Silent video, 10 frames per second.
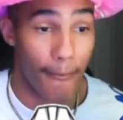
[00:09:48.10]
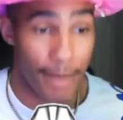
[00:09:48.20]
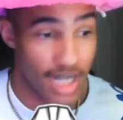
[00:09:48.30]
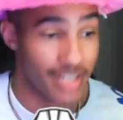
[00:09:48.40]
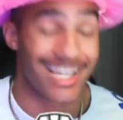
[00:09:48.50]

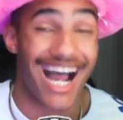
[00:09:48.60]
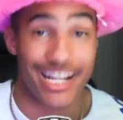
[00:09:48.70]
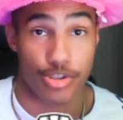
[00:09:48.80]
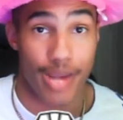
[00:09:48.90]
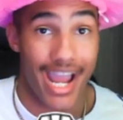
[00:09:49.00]
buns,
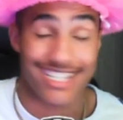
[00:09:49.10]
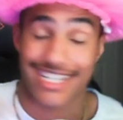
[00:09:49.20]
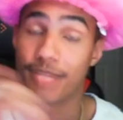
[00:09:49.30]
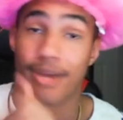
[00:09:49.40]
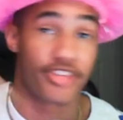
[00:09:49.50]
hot trash.
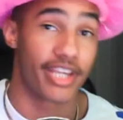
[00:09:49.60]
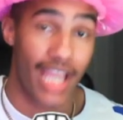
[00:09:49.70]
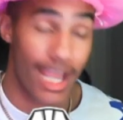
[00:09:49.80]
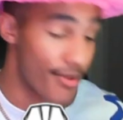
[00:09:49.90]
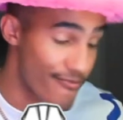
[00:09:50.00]
Get them out the
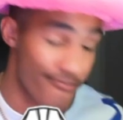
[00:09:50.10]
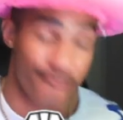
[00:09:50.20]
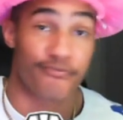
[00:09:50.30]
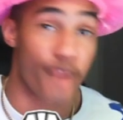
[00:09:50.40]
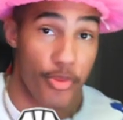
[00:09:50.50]
game. They're
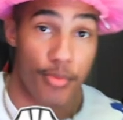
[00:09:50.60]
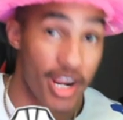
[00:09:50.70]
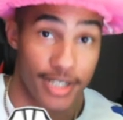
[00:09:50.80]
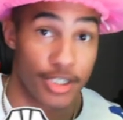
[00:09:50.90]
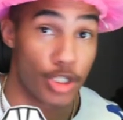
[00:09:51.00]
further mucking